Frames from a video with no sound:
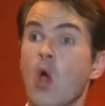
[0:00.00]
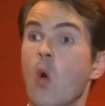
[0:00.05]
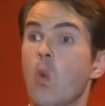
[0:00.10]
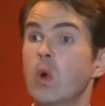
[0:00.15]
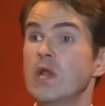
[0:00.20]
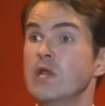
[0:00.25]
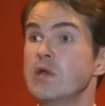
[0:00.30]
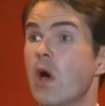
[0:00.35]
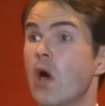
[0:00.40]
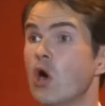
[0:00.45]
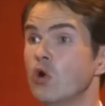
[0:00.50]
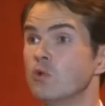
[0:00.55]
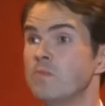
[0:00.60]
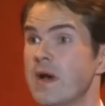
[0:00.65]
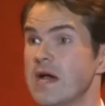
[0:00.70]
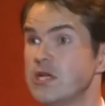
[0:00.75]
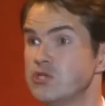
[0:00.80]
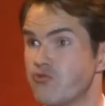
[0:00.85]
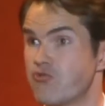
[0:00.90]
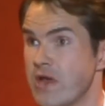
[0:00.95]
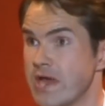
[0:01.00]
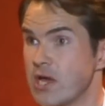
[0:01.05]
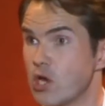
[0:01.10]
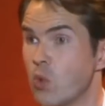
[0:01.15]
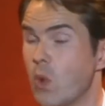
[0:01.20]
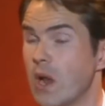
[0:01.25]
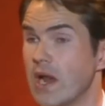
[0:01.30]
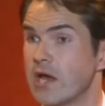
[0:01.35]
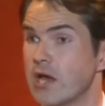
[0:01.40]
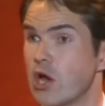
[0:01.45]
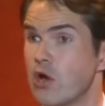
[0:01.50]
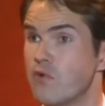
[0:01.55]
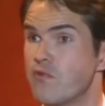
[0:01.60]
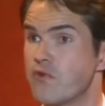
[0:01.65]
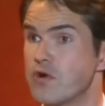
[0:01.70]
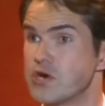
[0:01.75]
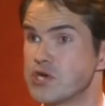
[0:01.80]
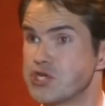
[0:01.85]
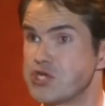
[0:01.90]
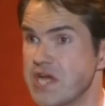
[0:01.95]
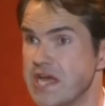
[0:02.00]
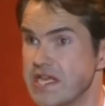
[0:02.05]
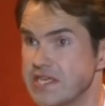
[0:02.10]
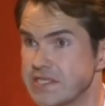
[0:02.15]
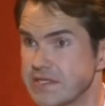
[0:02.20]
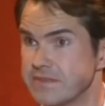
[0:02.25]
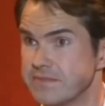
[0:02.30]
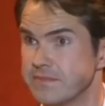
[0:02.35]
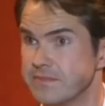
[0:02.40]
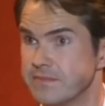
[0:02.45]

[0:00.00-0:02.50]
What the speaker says: will you hold my drink while I go for a shit?